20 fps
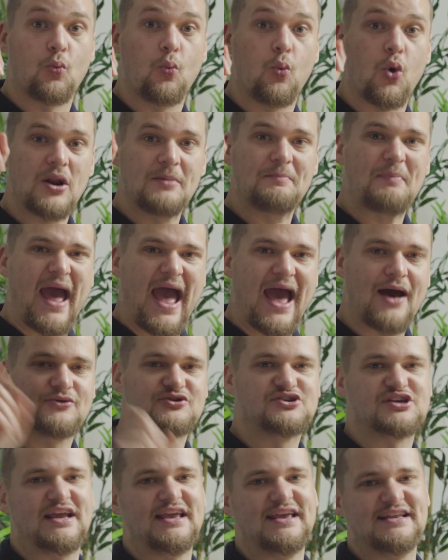
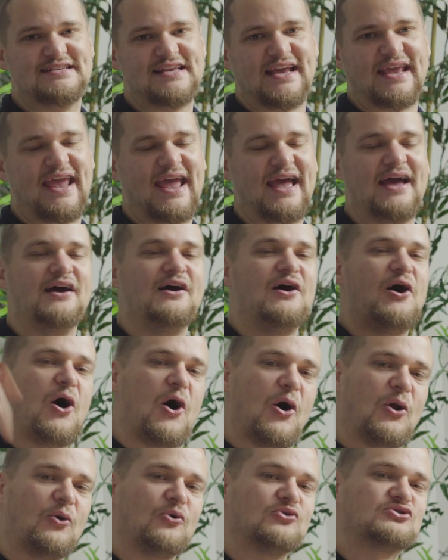£1 to get your ticket.
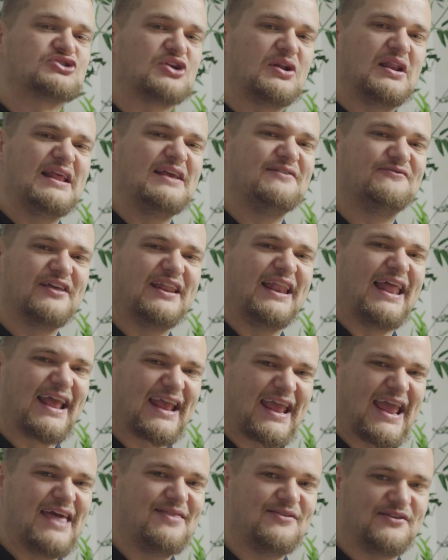I'll also leave the
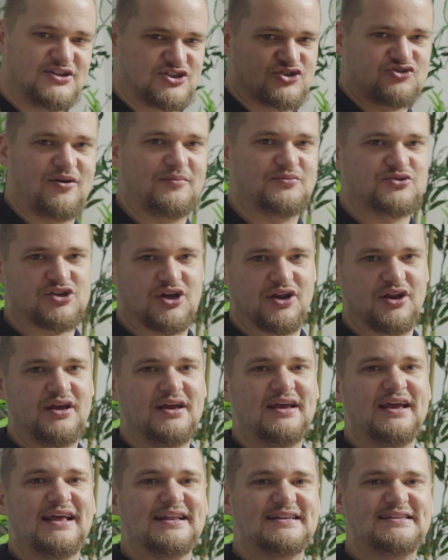link in the description.
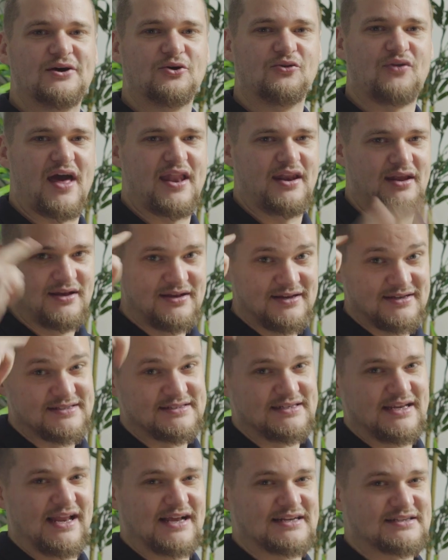Until then,
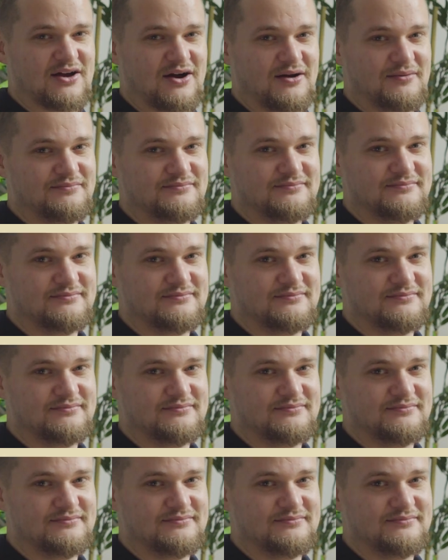see you next time.